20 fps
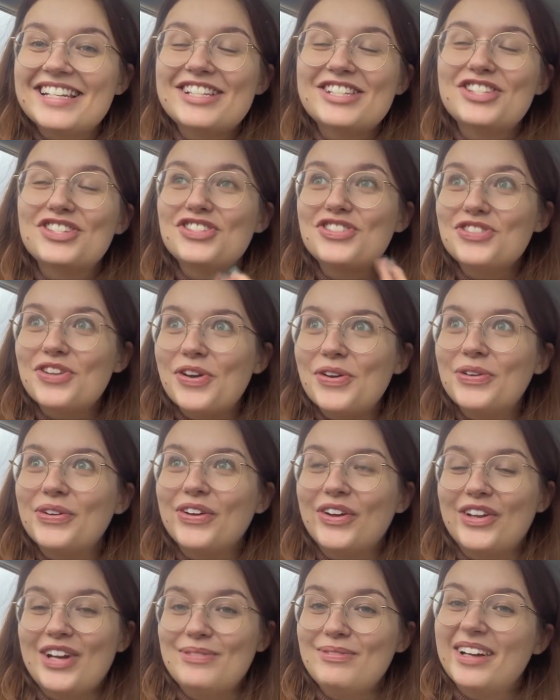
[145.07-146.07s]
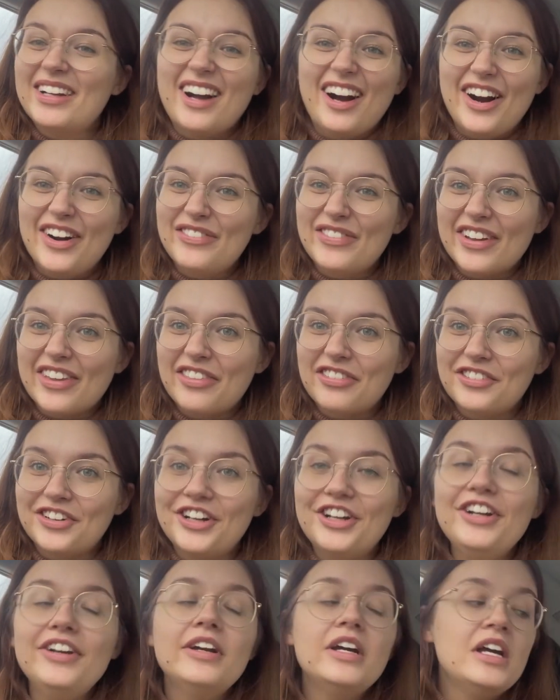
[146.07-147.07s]
It's so good. I'm like halfway
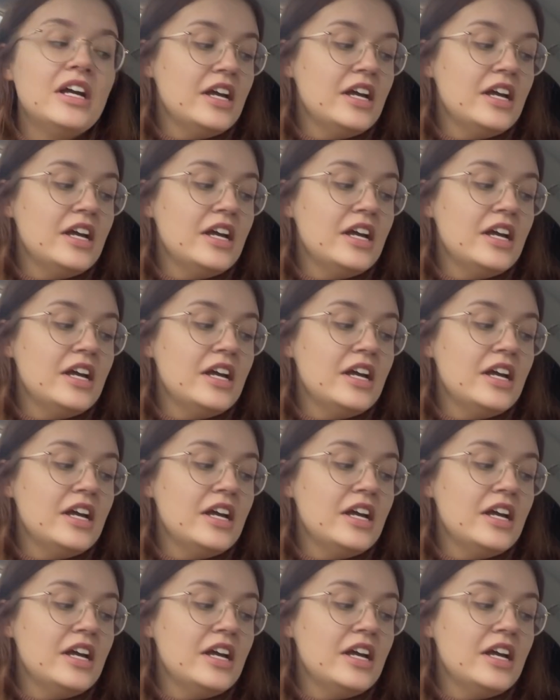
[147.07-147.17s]
through,